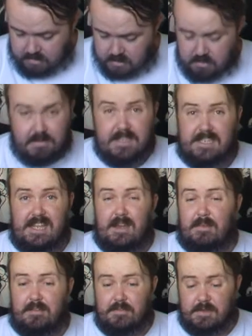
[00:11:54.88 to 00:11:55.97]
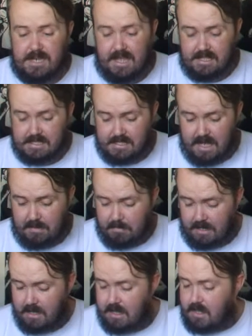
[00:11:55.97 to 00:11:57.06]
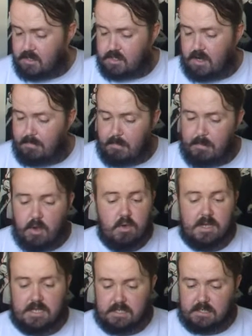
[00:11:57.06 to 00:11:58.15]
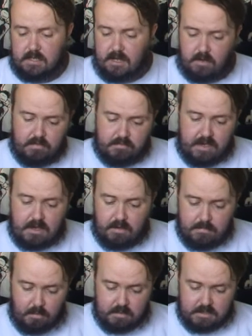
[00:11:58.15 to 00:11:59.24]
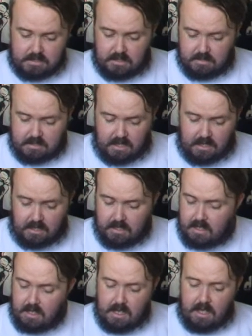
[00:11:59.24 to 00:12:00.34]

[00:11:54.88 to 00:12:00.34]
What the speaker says: should have written this down when I first had this done, but just trying to remember who actually signed. I know Viggo Mortensen was there,